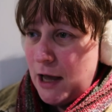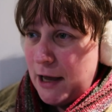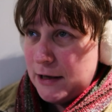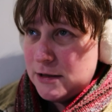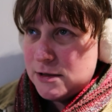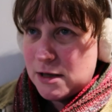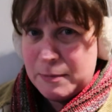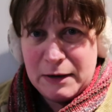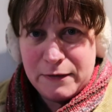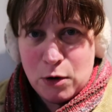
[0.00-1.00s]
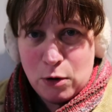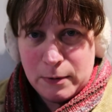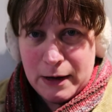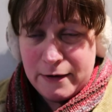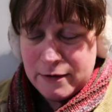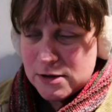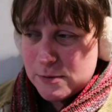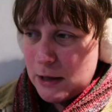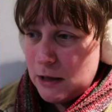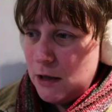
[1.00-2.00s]
and I believe Cornwall area as
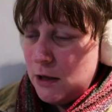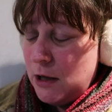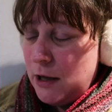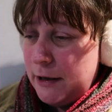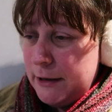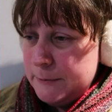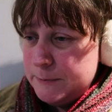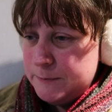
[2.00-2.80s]
well. Um,